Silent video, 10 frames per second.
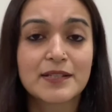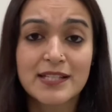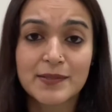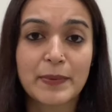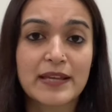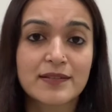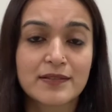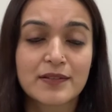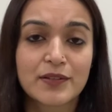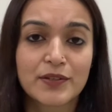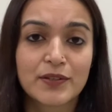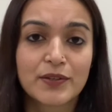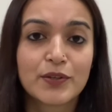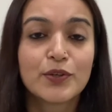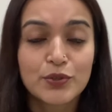space
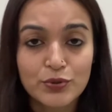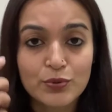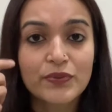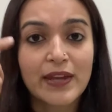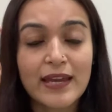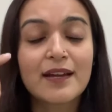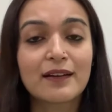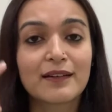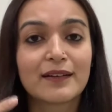to think,